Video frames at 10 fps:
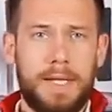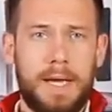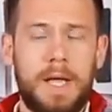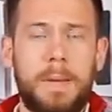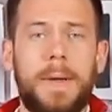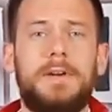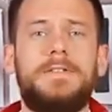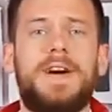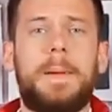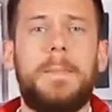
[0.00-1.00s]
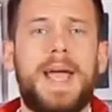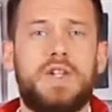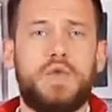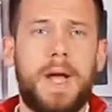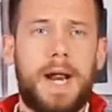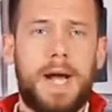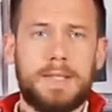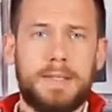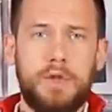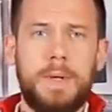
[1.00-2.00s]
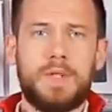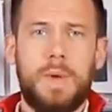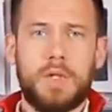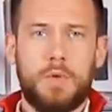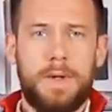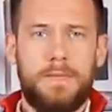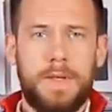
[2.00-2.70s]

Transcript: so that the foam never dries on the surface.